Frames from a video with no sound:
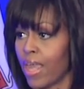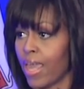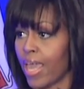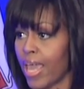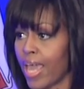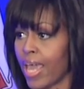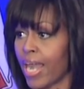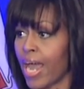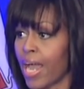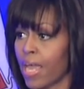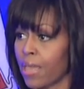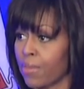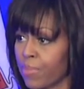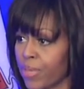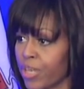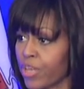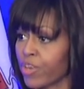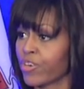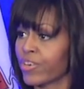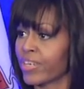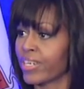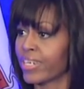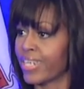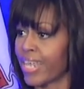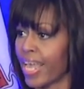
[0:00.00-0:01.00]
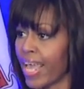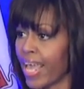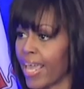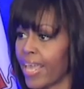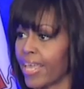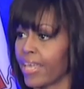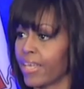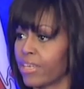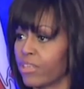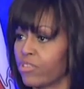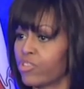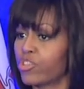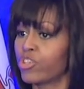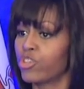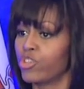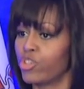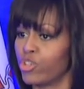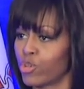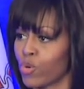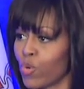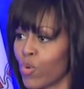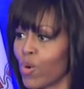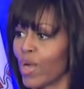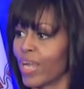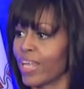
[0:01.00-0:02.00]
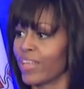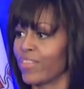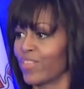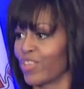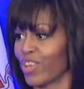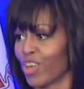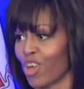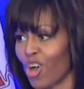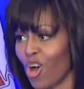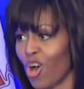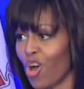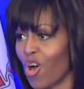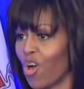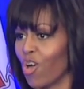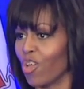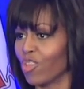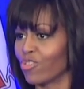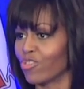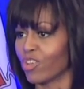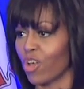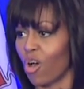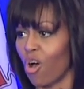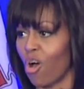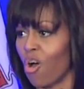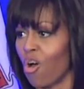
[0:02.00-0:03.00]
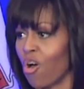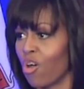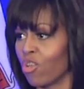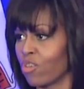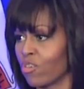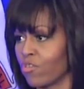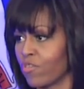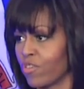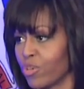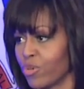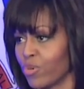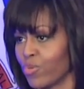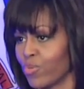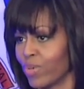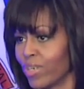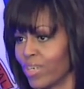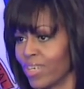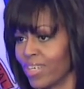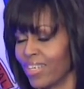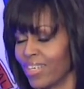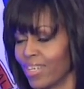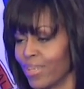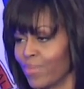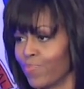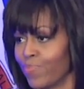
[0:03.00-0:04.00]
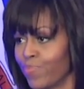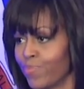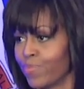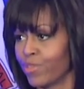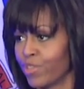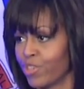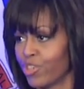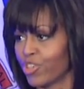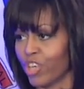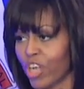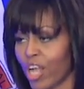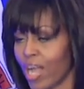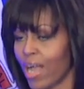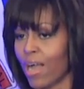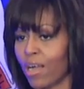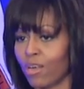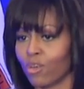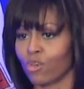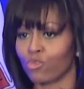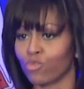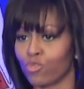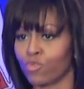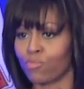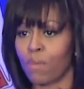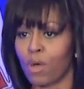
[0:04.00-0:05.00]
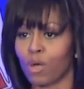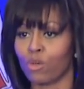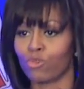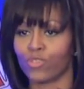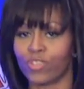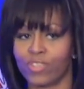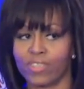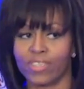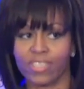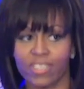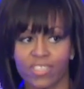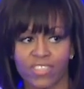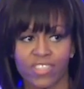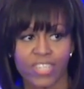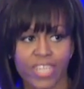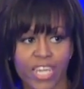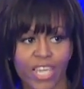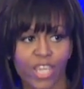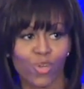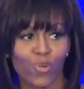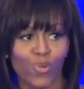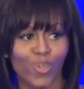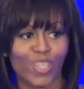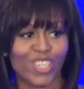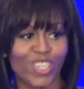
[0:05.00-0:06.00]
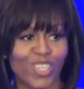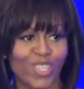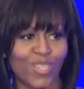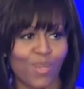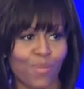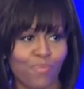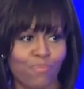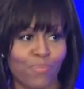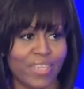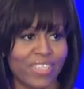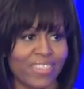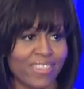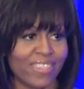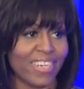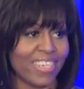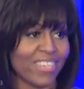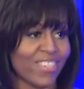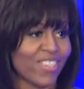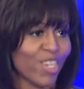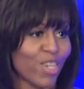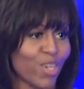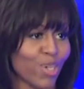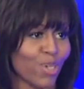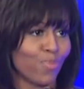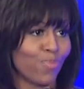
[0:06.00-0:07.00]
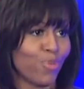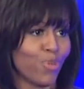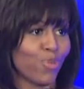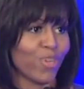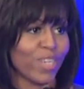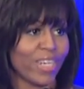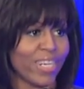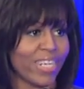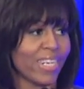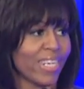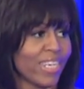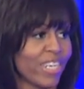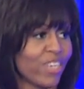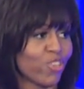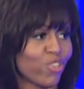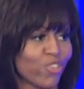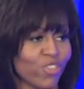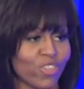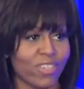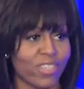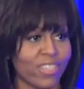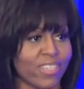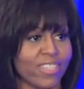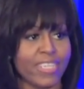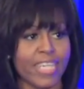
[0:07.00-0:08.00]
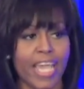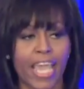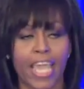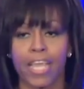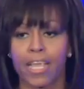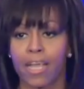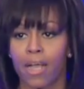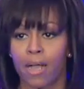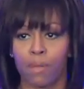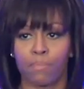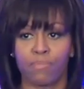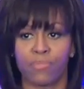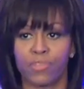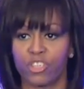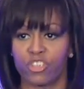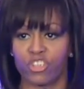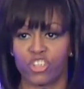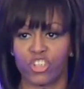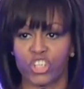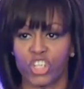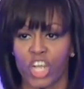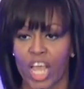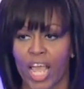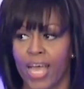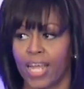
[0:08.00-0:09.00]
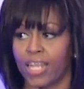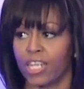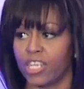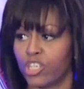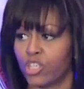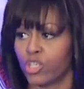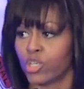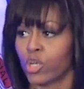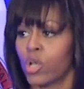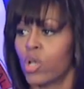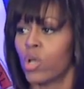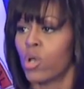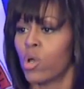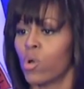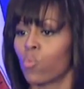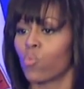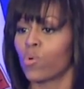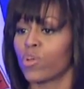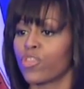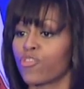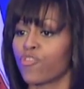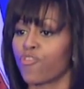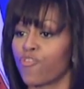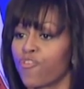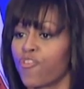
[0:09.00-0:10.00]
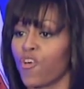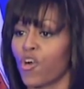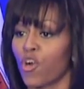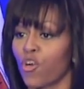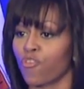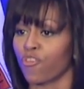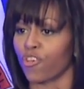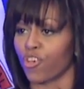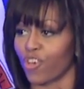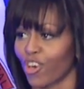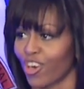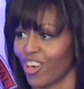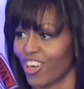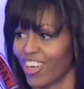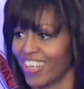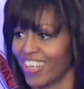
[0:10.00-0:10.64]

And I'm here today to join the call to all of you, Chicago's most distinguished business and community leaders, to take up this challenge with fervor.